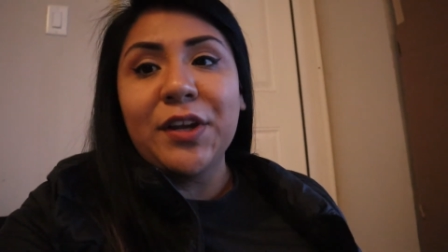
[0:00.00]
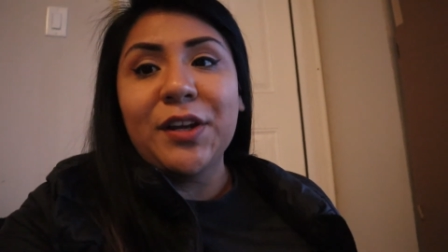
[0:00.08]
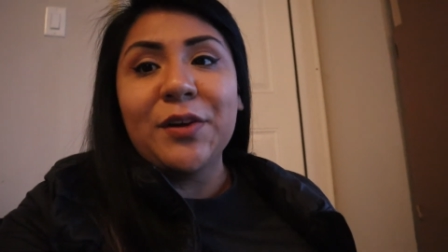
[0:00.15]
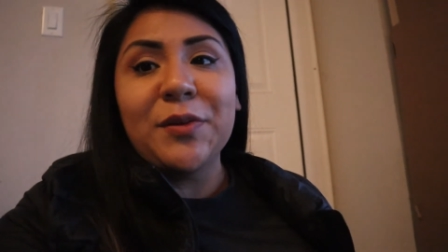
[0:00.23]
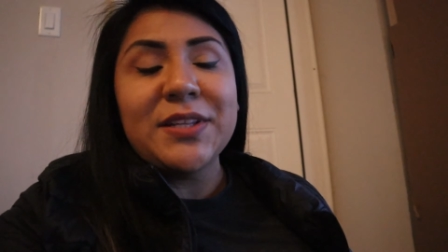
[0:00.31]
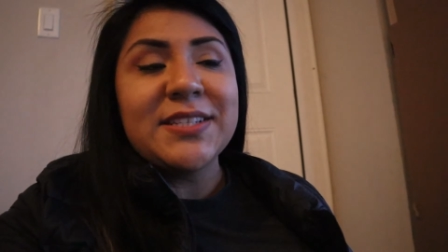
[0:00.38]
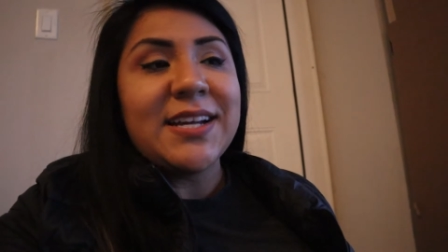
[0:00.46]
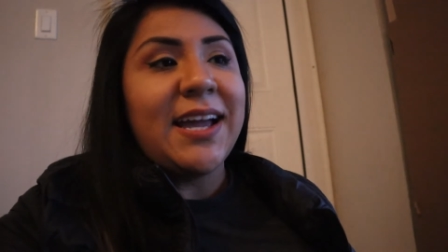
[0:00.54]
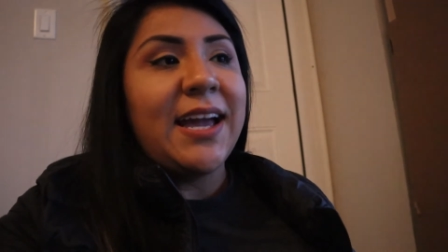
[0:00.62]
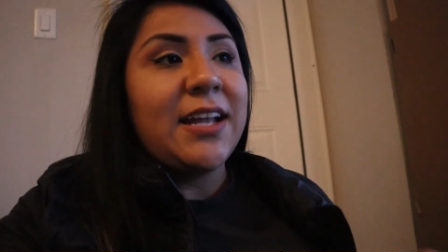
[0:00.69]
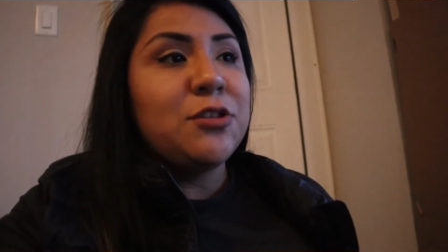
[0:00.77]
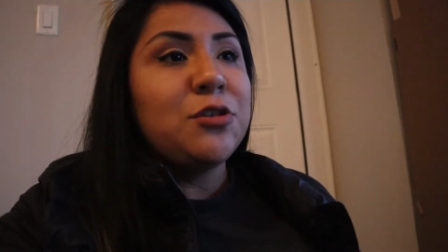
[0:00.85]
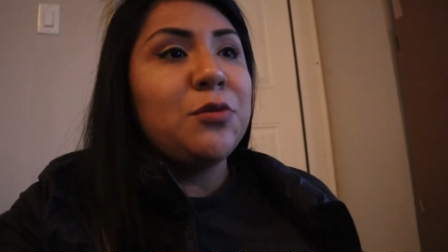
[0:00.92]
You know, this guy
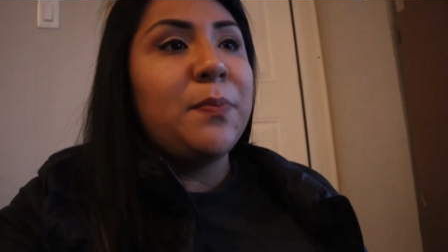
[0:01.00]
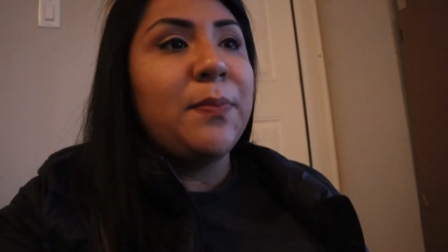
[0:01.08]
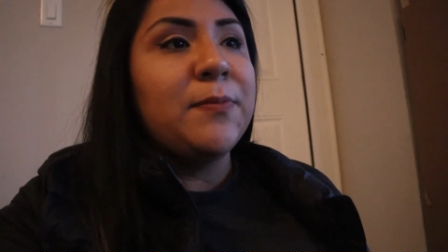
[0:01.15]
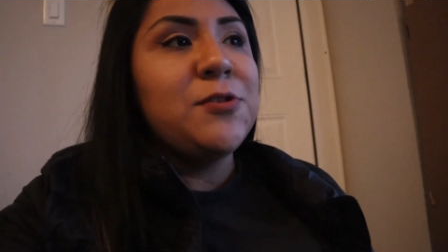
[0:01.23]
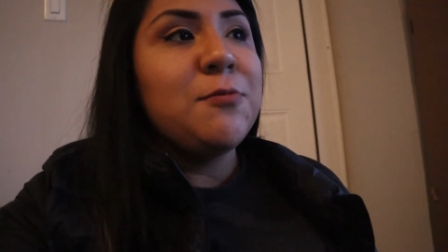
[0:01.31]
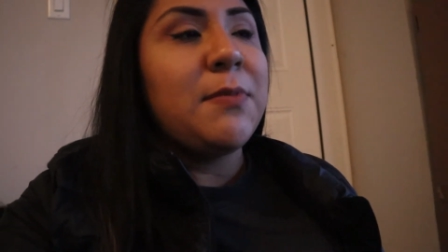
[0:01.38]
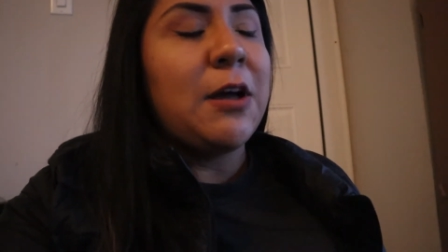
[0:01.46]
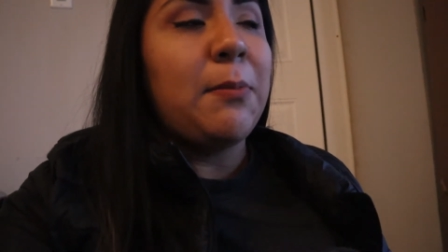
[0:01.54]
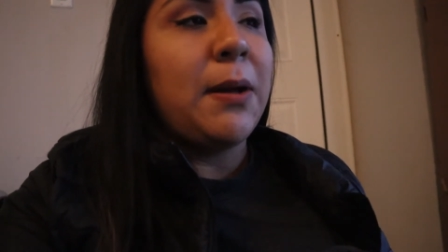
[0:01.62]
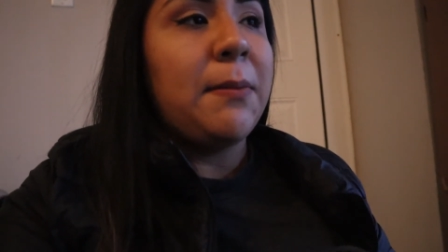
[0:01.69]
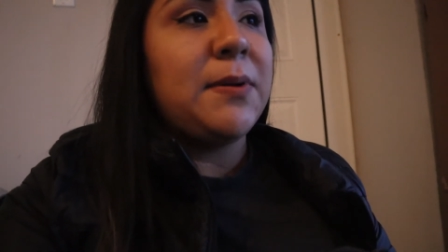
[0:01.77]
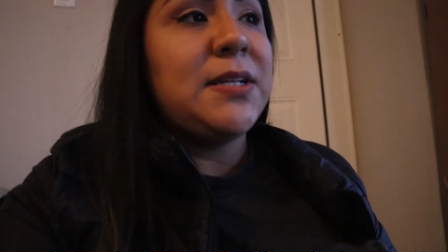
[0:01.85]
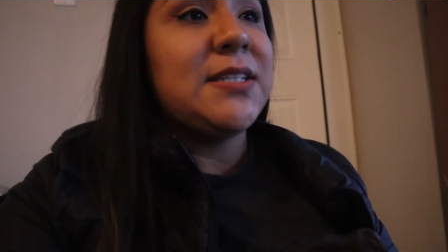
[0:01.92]
had two two male
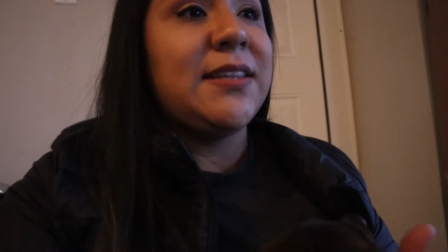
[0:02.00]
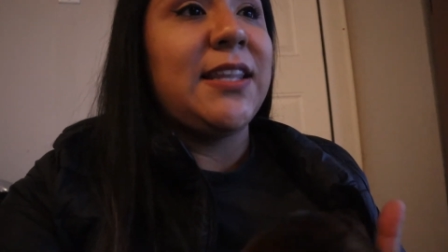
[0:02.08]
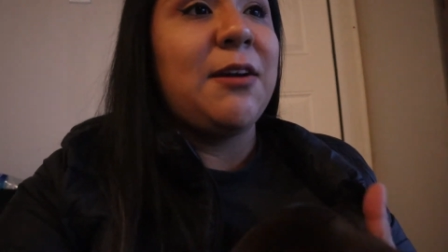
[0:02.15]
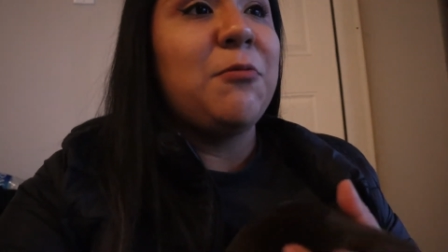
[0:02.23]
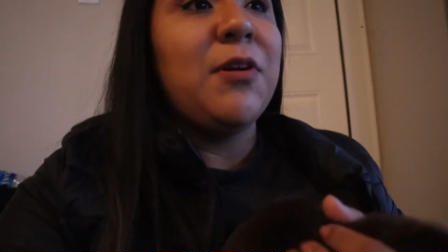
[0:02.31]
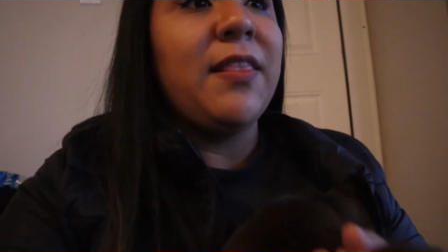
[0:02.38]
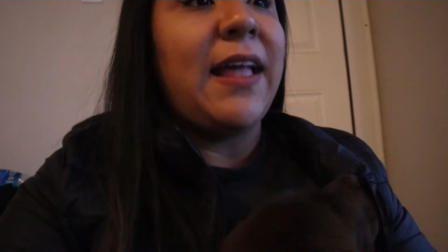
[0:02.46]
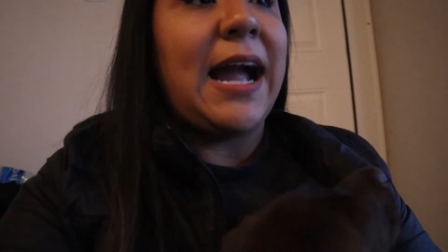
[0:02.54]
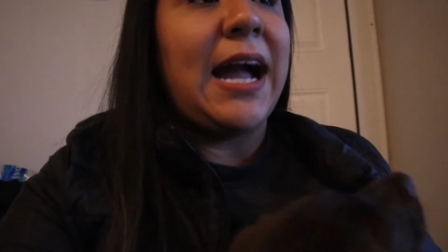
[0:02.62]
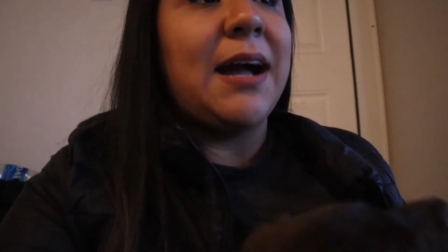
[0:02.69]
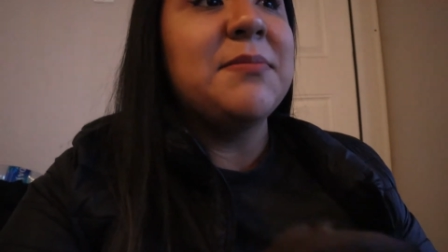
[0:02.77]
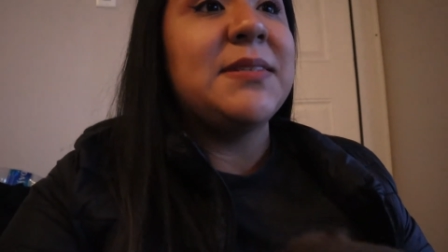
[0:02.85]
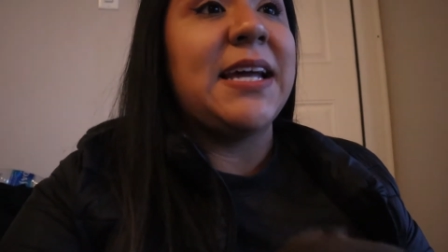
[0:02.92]
puppies, and they were
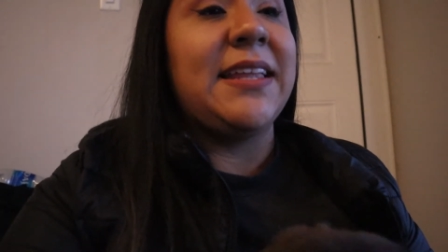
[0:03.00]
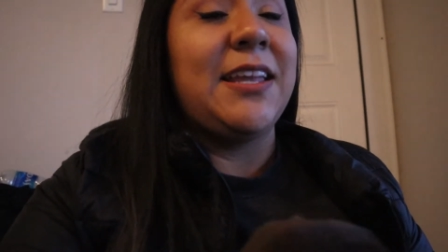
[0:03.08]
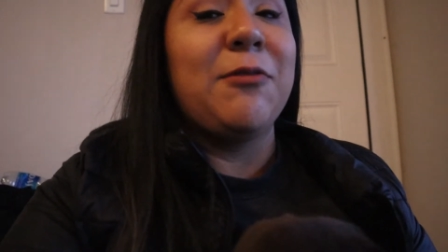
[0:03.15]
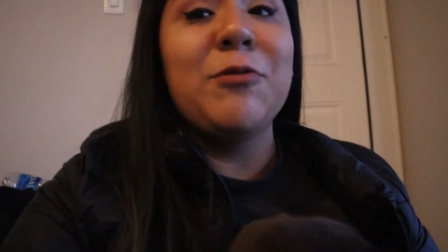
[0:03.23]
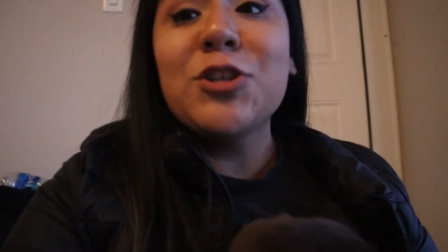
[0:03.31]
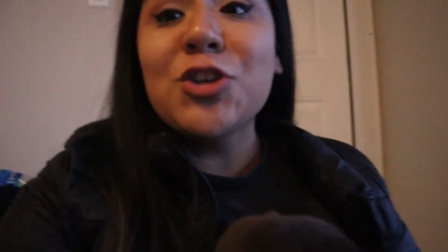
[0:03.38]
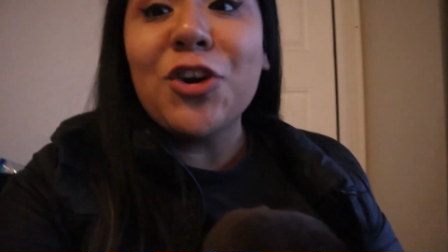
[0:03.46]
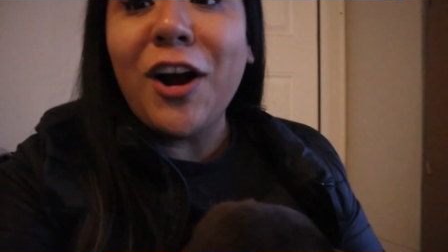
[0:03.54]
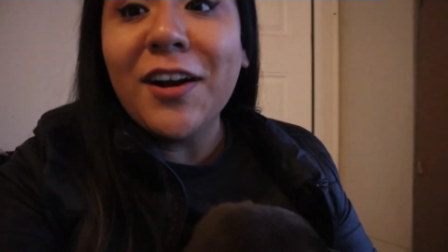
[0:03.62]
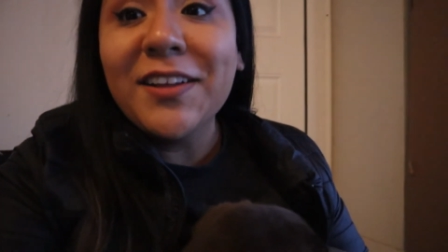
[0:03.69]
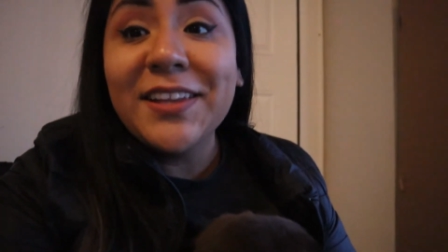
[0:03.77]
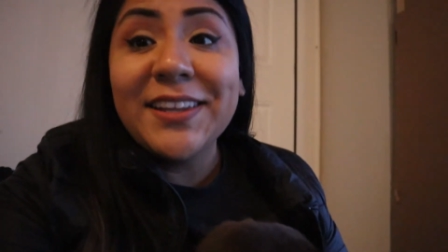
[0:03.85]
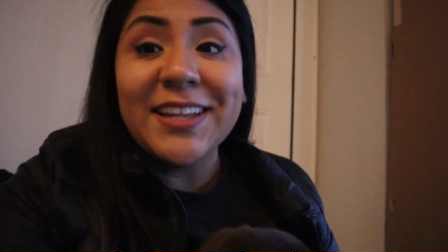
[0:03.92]
labs, and they were
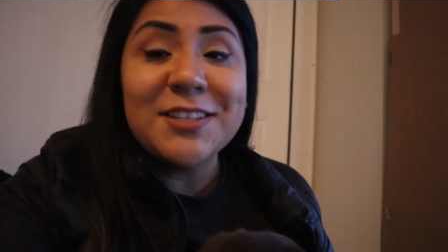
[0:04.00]
chocolate.